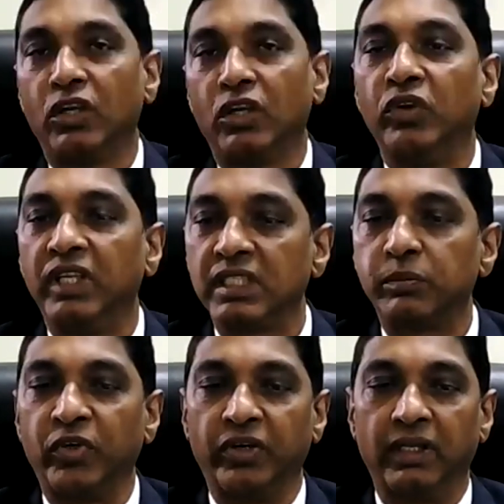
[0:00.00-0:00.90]
during this
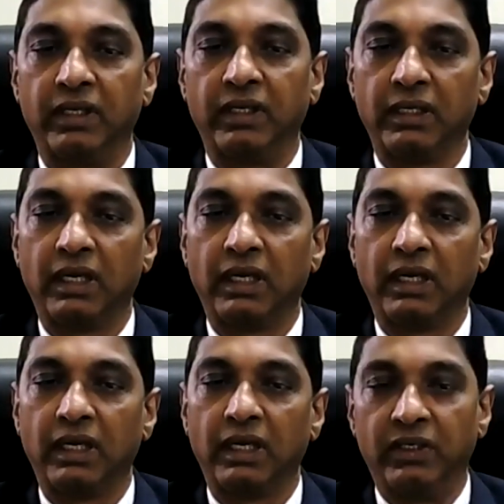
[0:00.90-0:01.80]
period
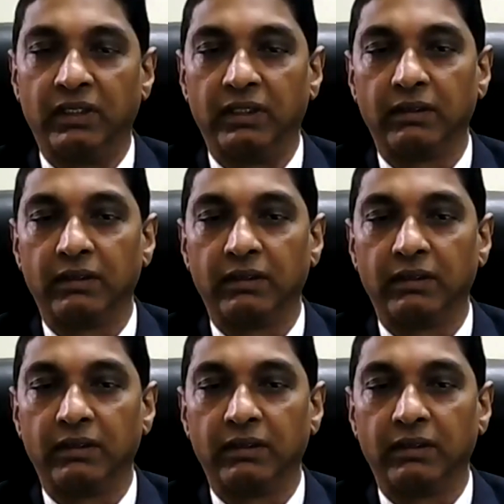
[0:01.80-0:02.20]
and beyond.